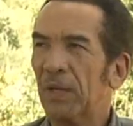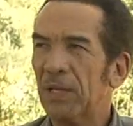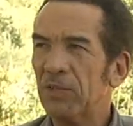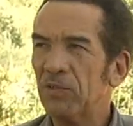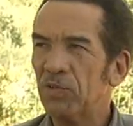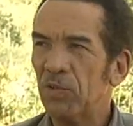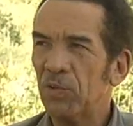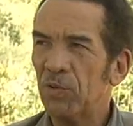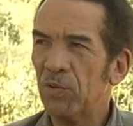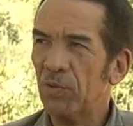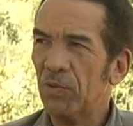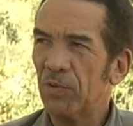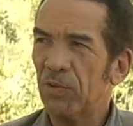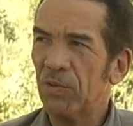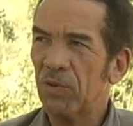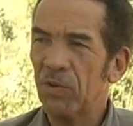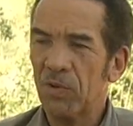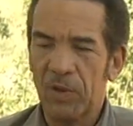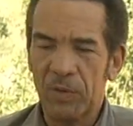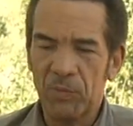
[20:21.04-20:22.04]
as you
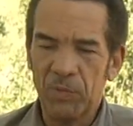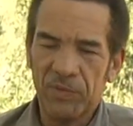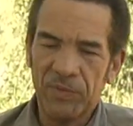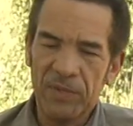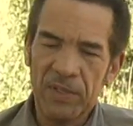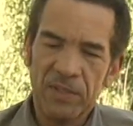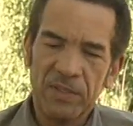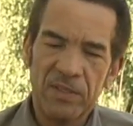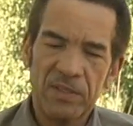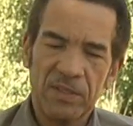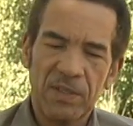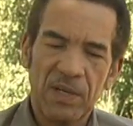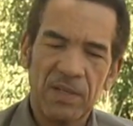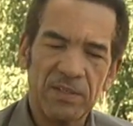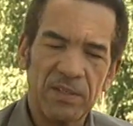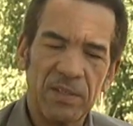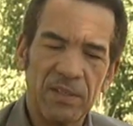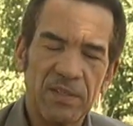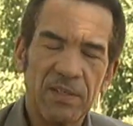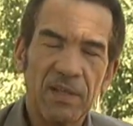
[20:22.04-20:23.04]
know, and we've just
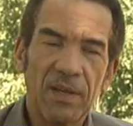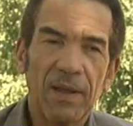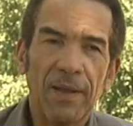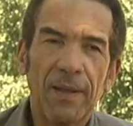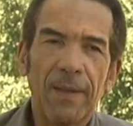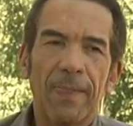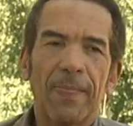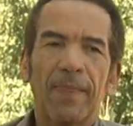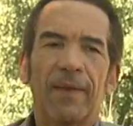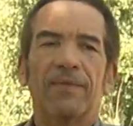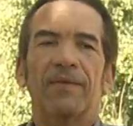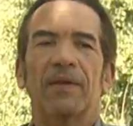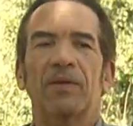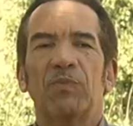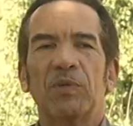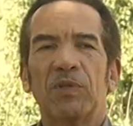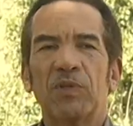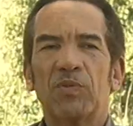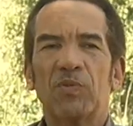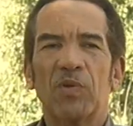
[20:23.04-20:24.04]
discussed it, that
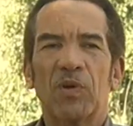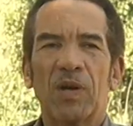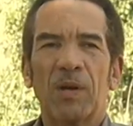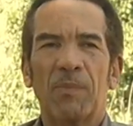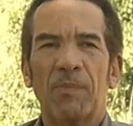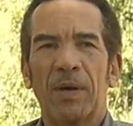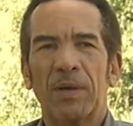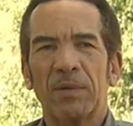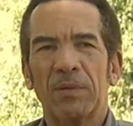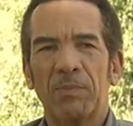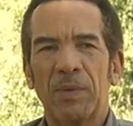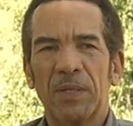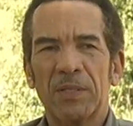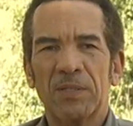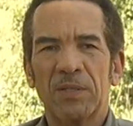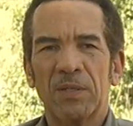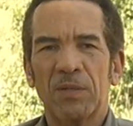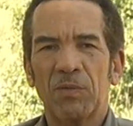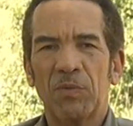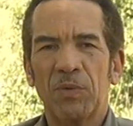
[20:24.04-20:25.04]
when you talk about
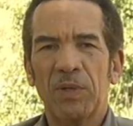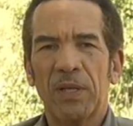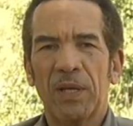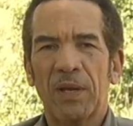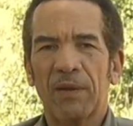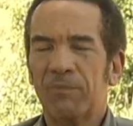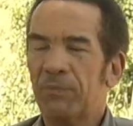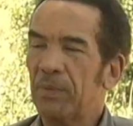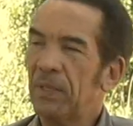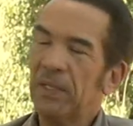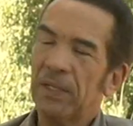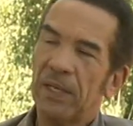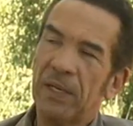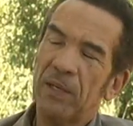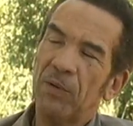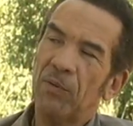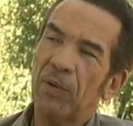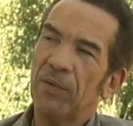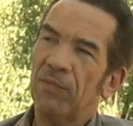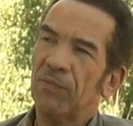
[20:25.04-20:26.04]
medicine, we have been
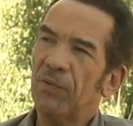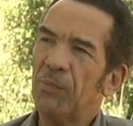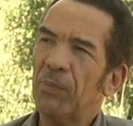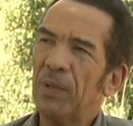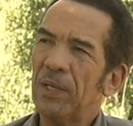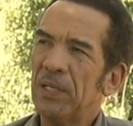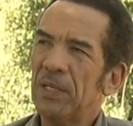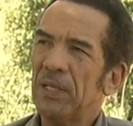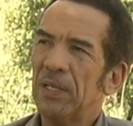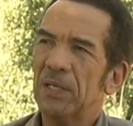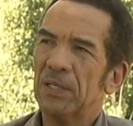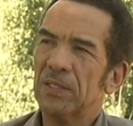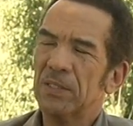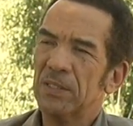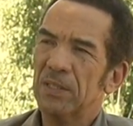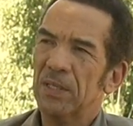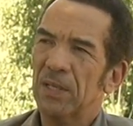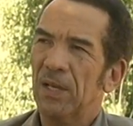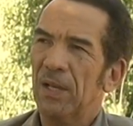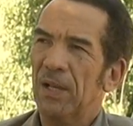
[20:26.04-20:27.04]
anyway for many
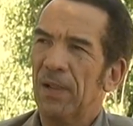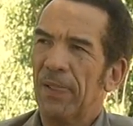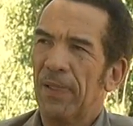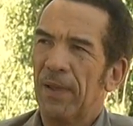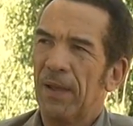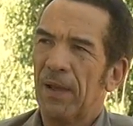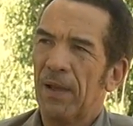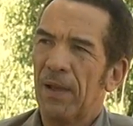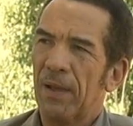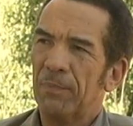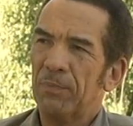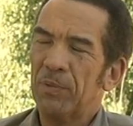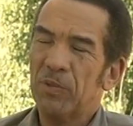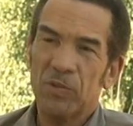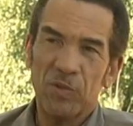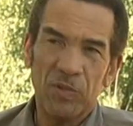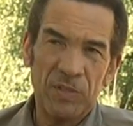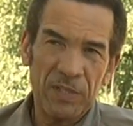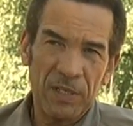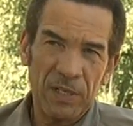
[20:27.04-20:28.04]
years uh,
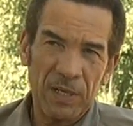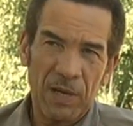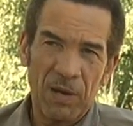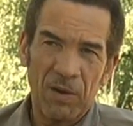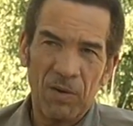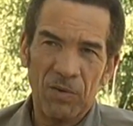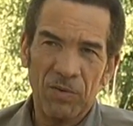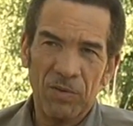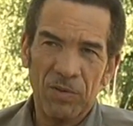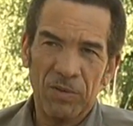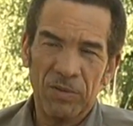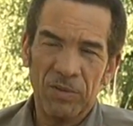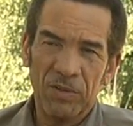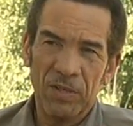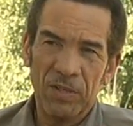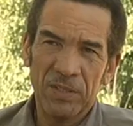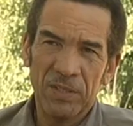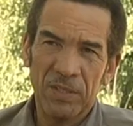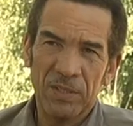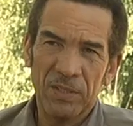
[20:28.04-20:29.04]
producing our own
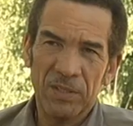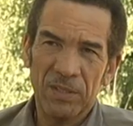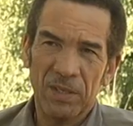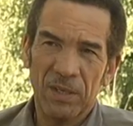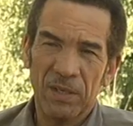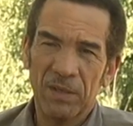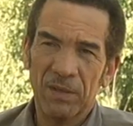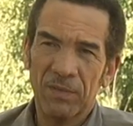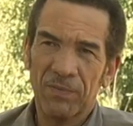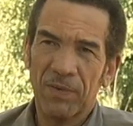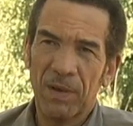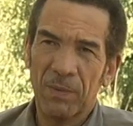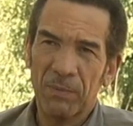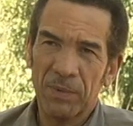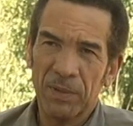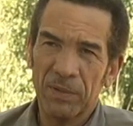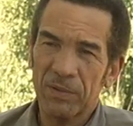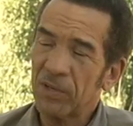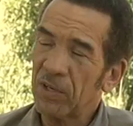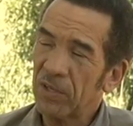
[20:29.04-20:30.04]
nurses and
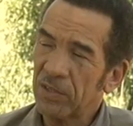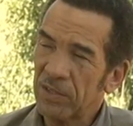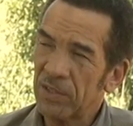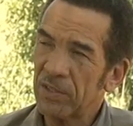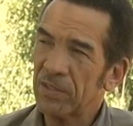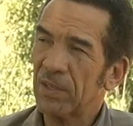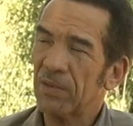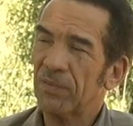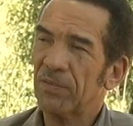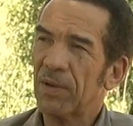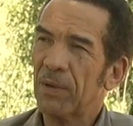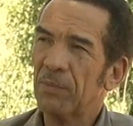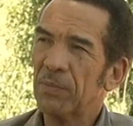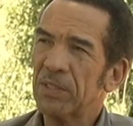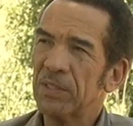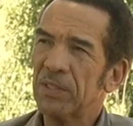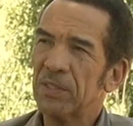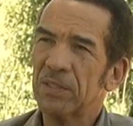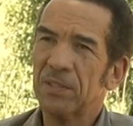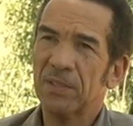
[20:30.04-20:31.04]
nurses and
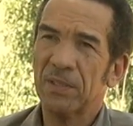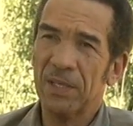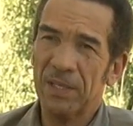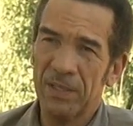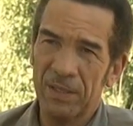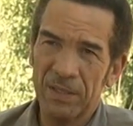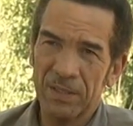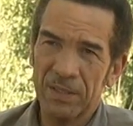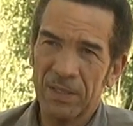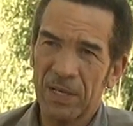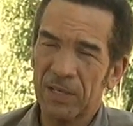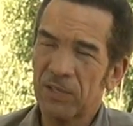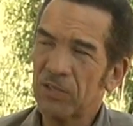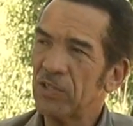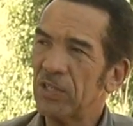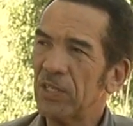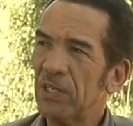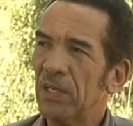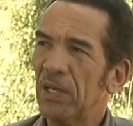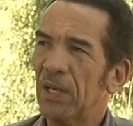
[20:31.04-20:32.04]
pharmacists in this
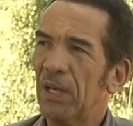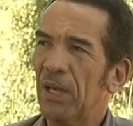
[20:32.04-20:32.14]
country.